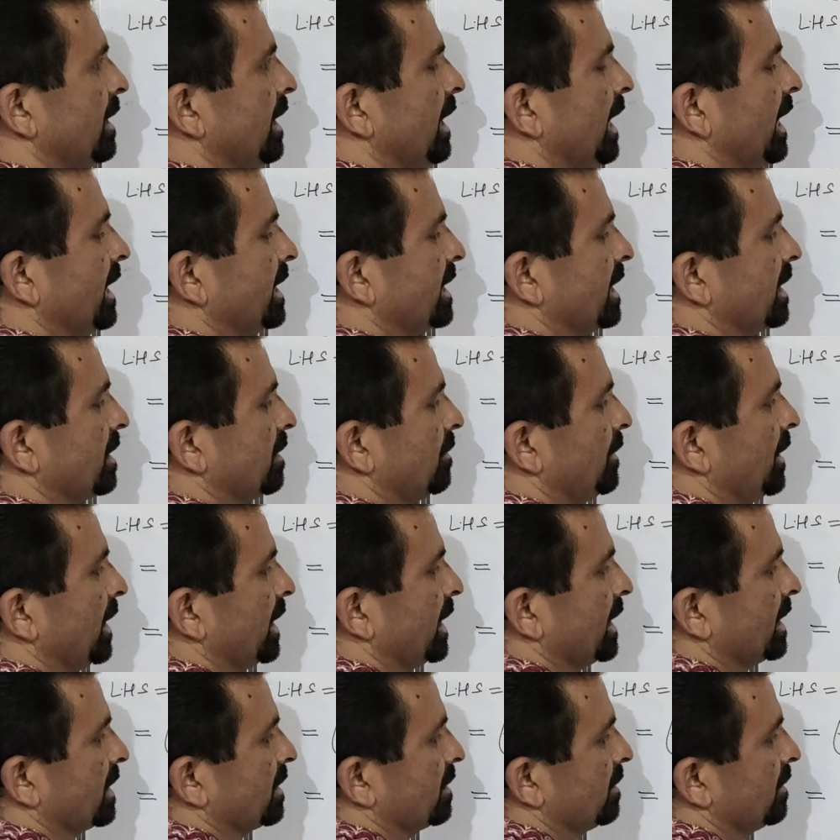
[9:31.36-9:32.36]
Another
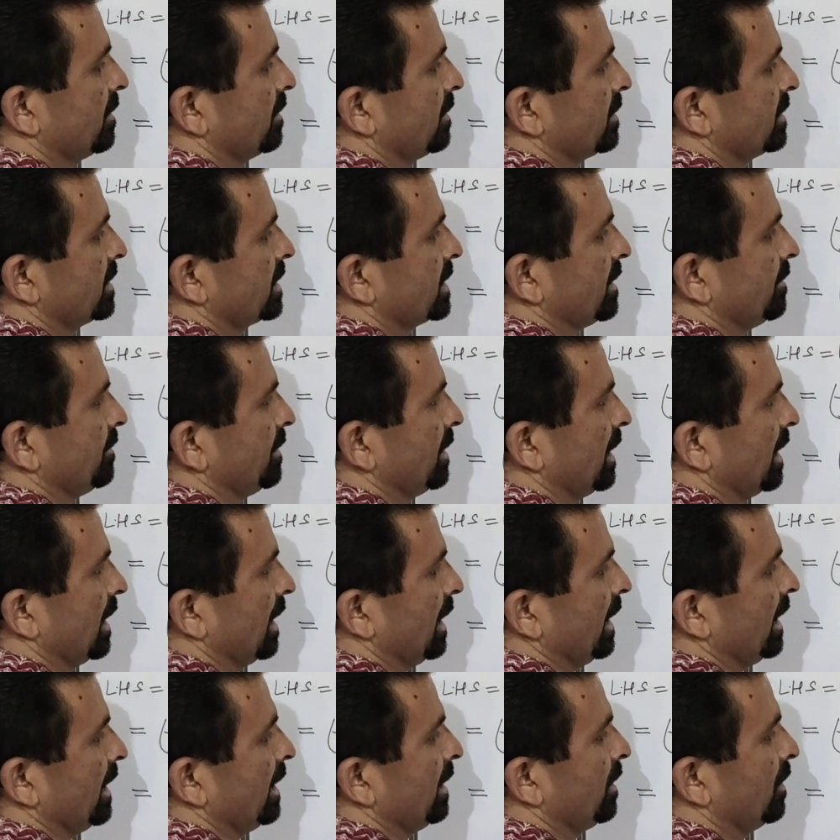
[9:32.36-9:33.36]
bracket,
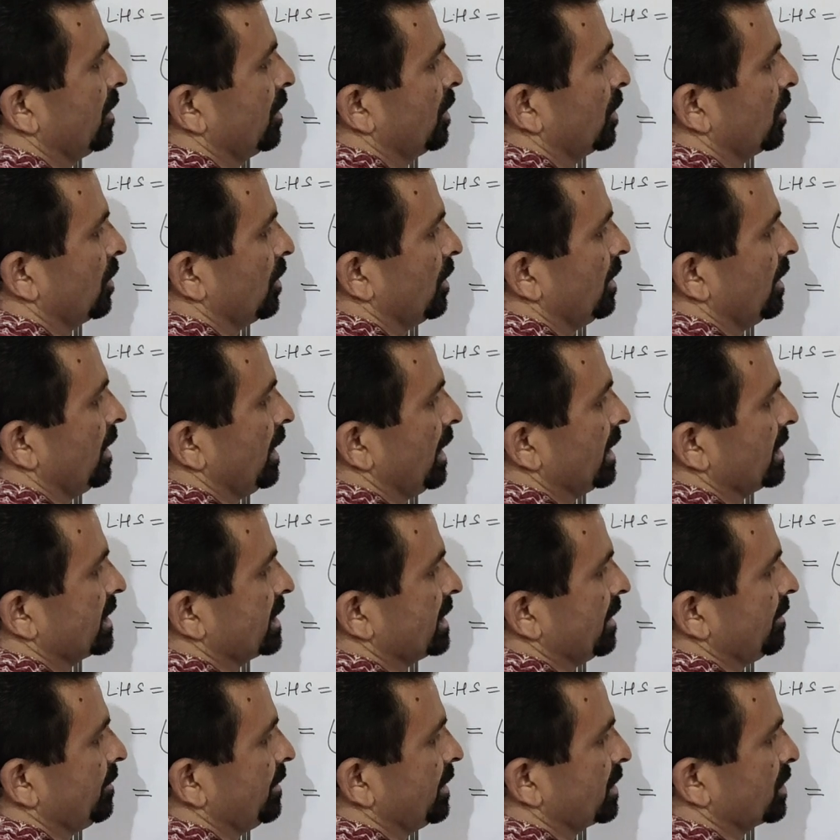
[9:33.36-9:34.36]
similarly,
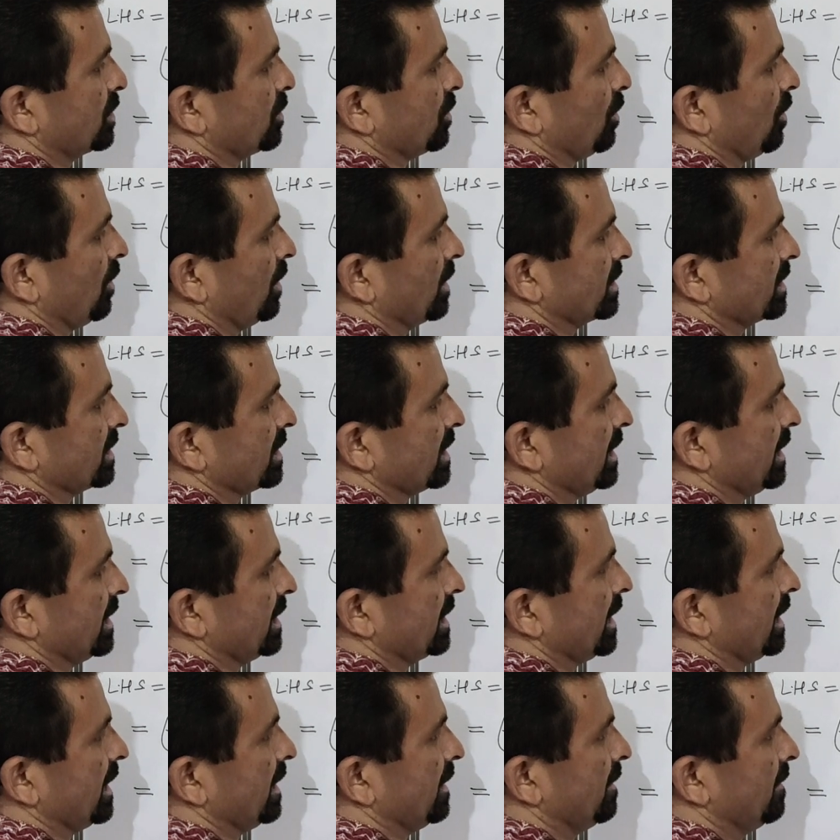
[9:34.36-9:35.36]
LCM is cos
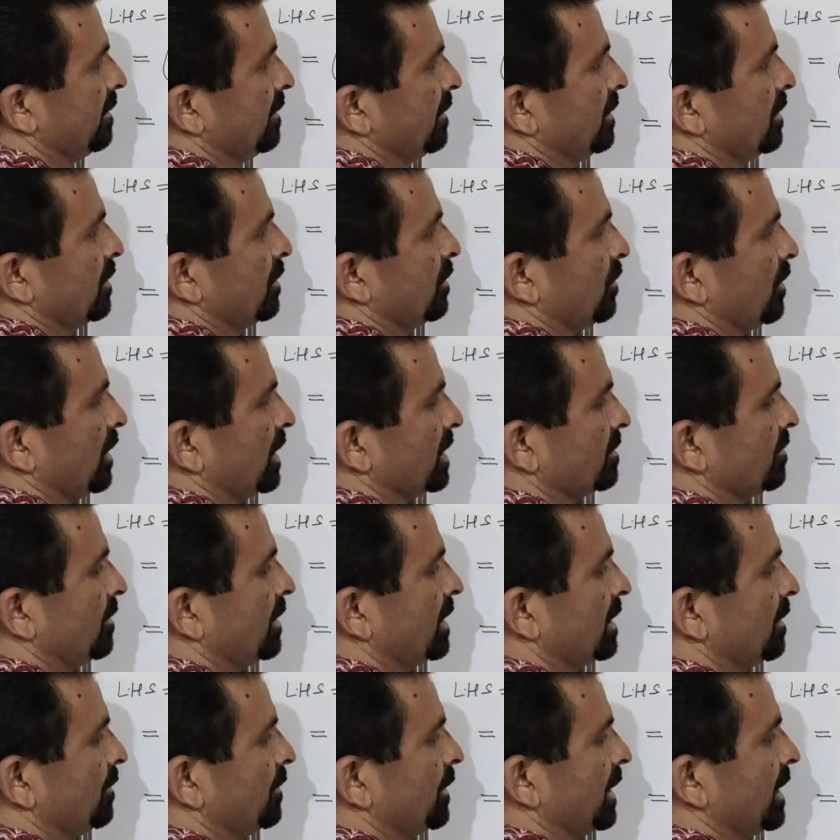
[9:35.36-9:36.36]
theta. Cross
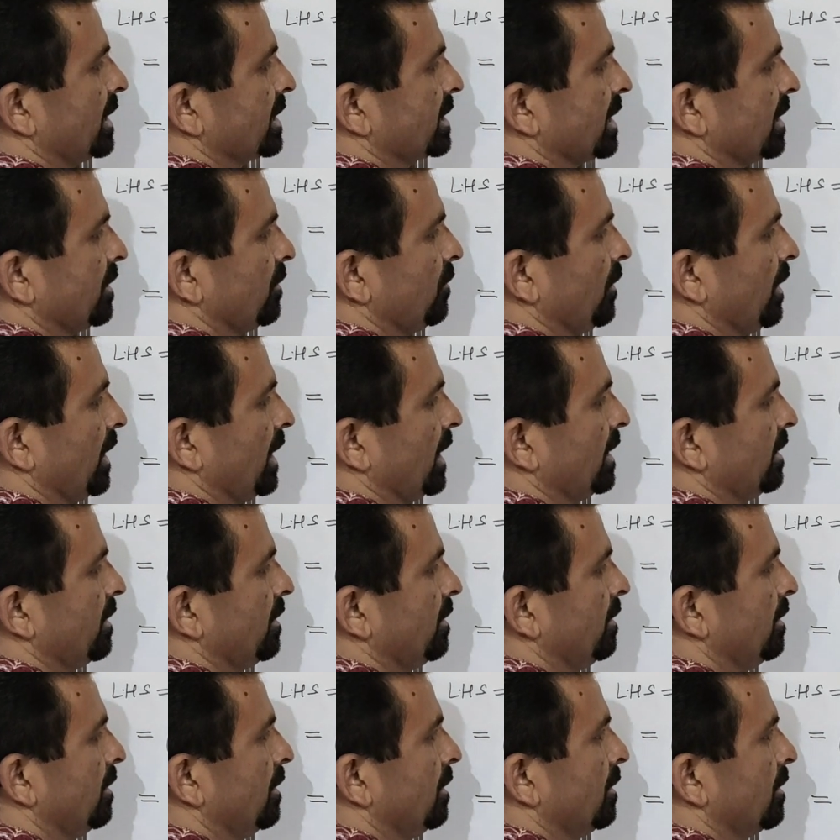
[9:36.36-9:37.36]
multiplication
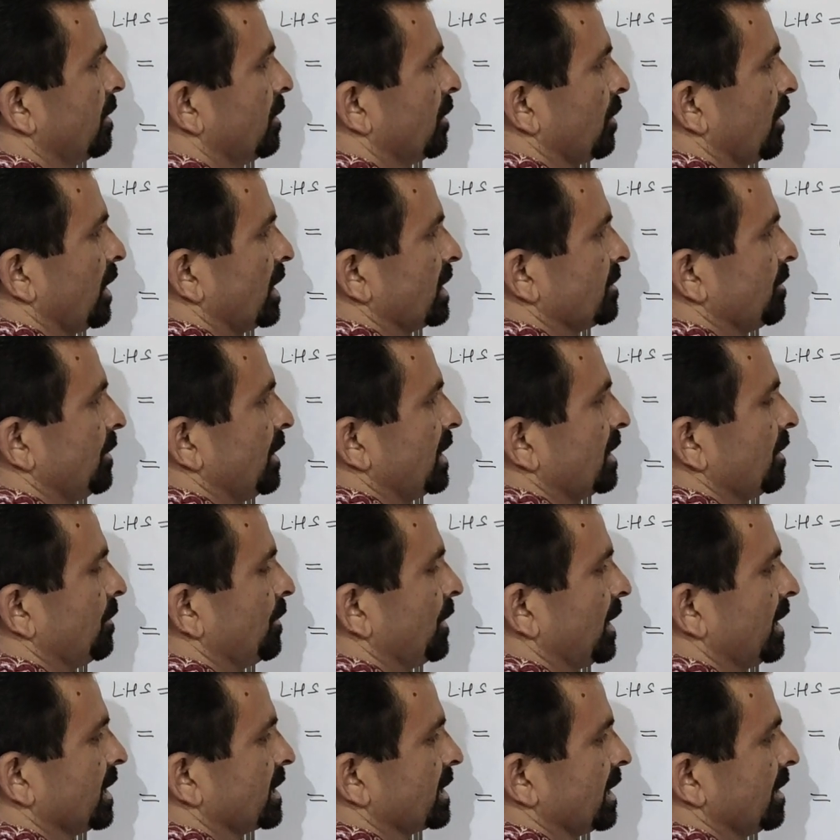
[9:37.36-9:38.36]
1. Cross
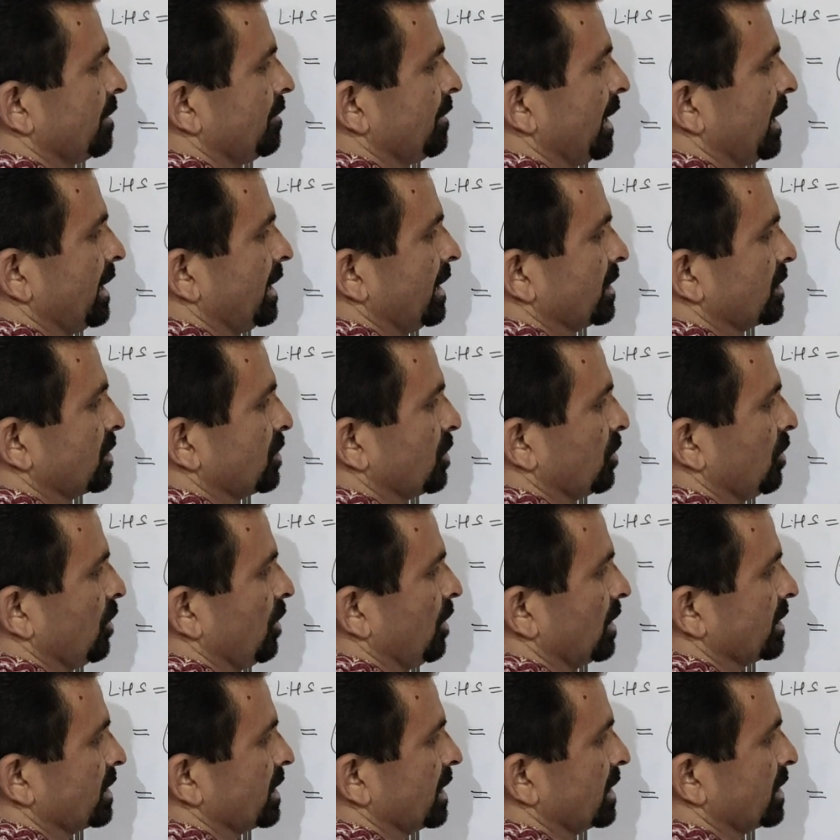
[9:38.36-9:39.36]
multiplication minus
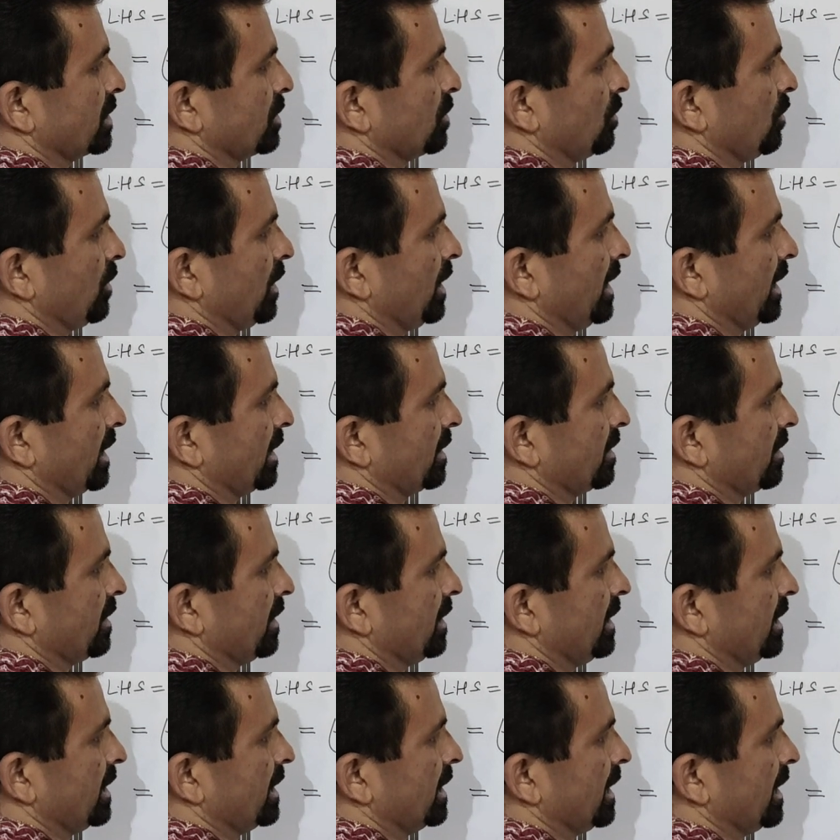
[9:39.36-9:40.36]
cos square
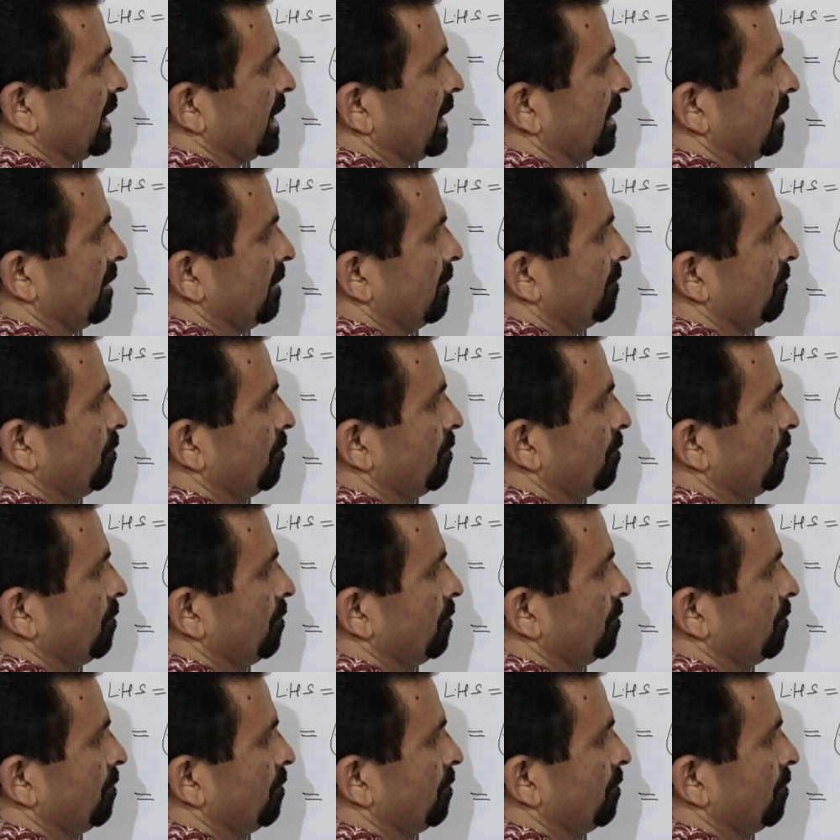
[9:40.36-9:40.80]
theta.